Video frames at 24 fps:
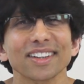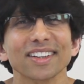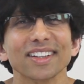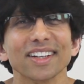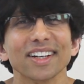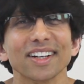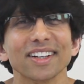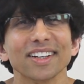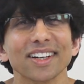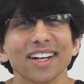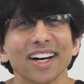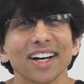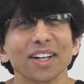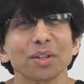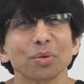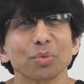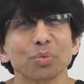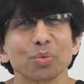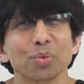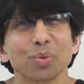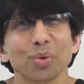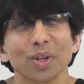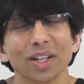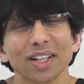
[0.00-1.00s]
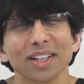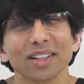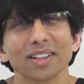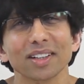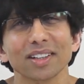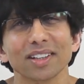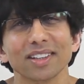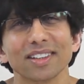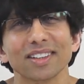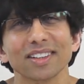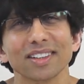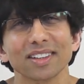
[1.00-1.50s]
they are not
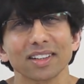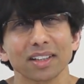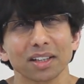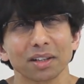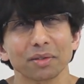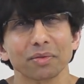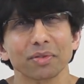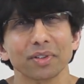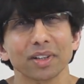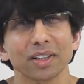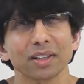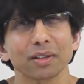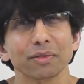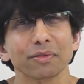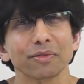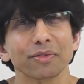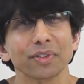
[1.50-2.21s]
really delivering the